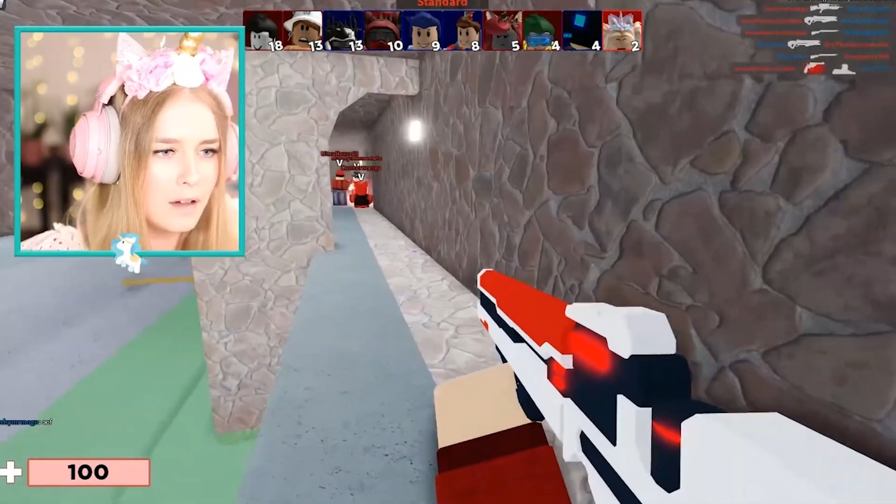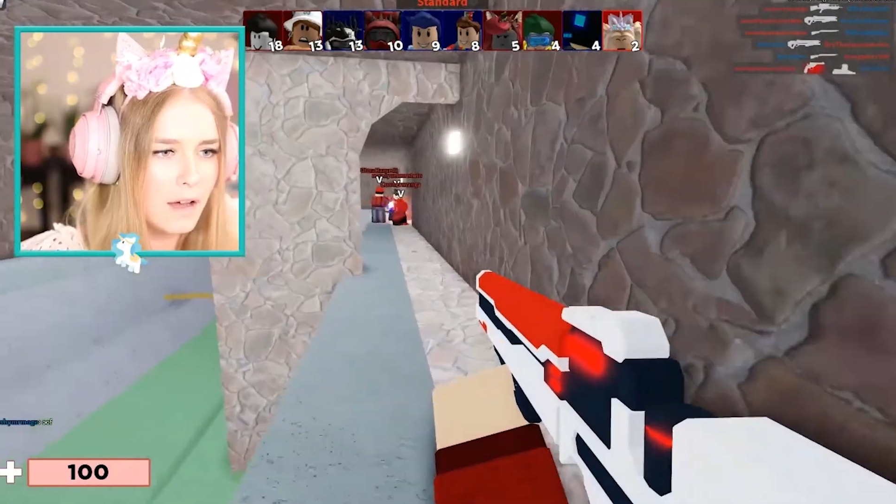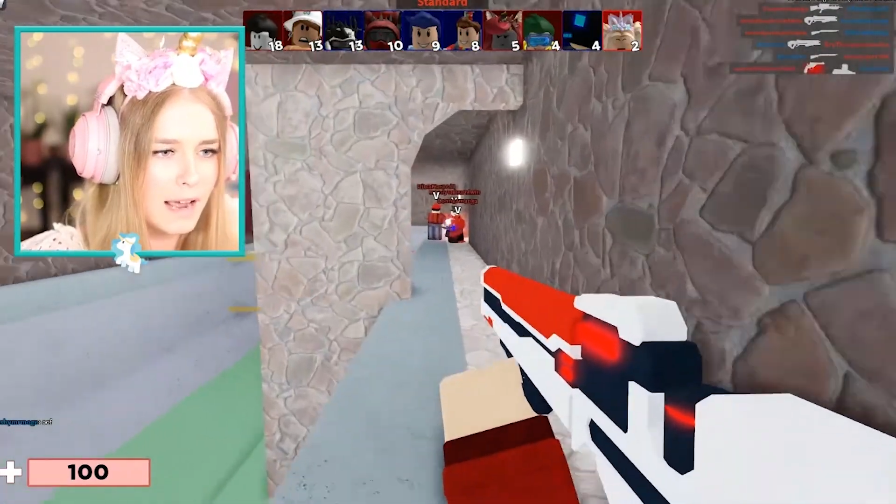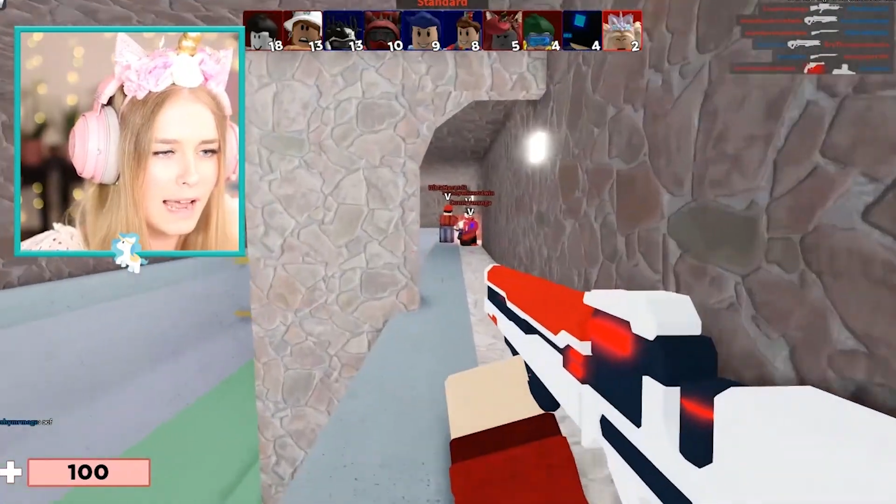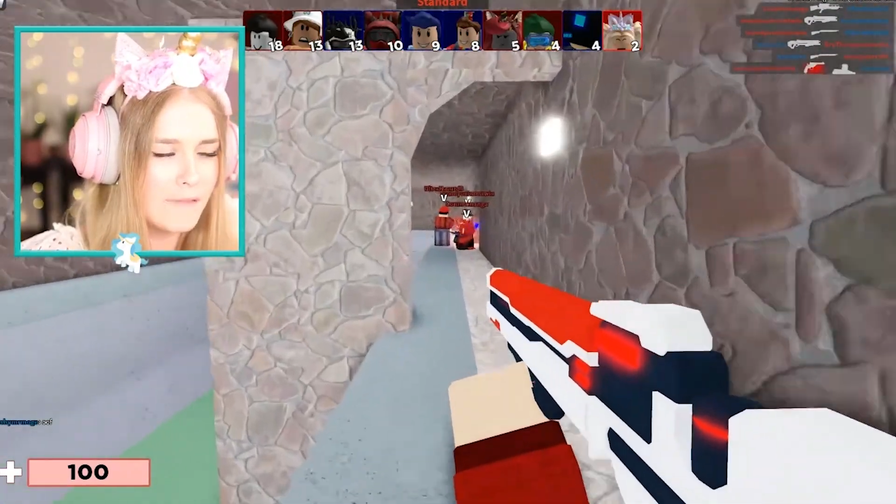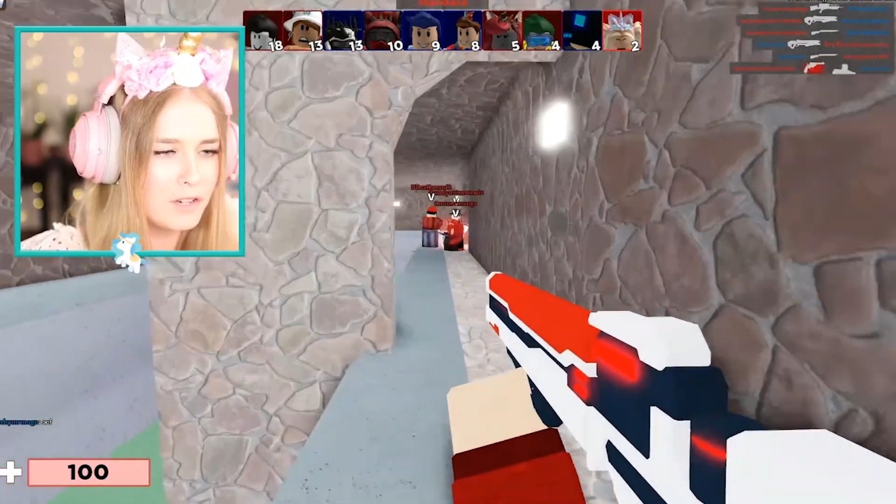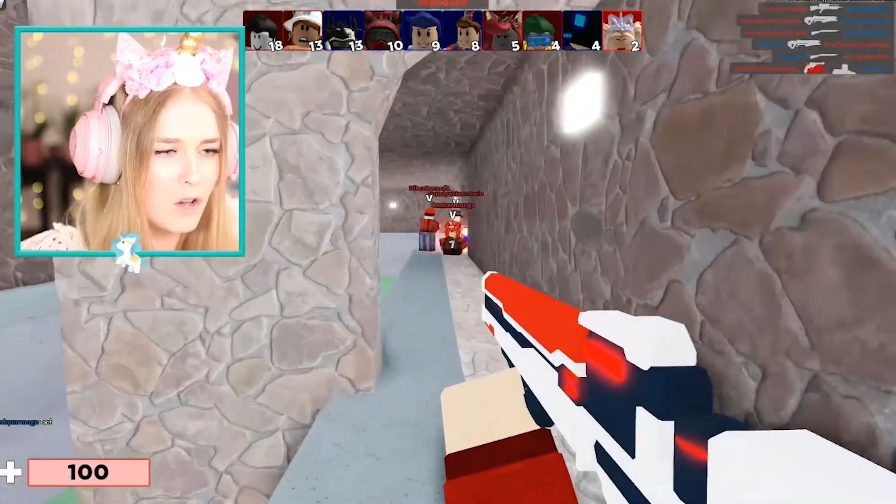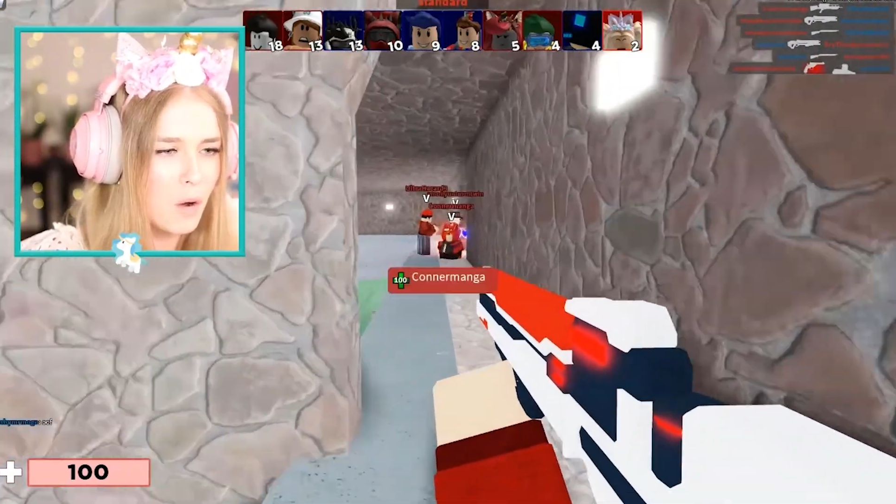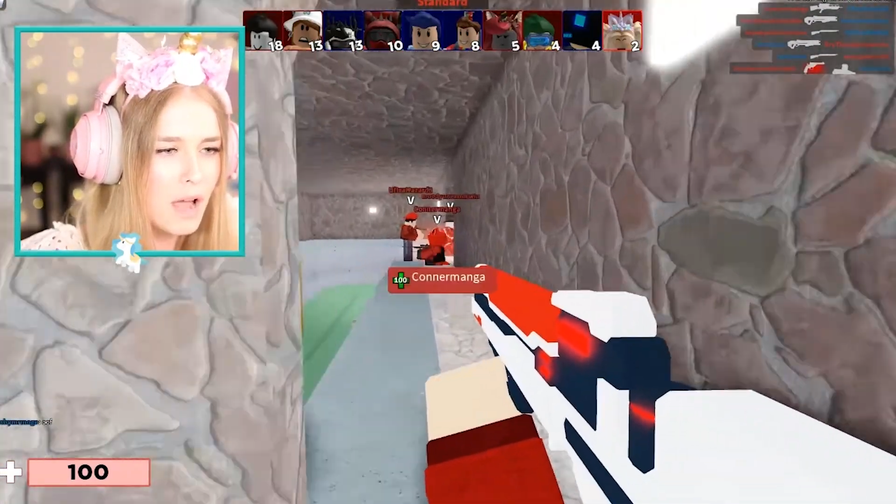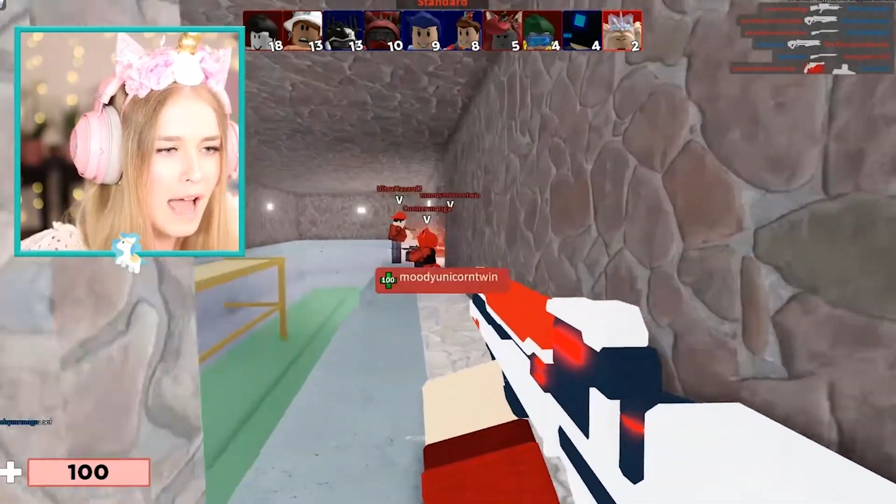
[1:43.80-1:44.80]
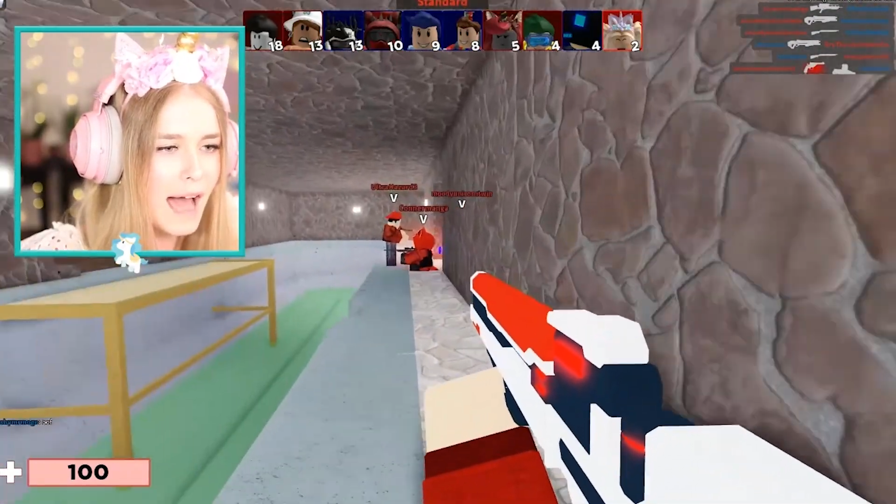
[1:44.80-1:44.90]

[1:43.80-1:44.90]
YouTubers who make their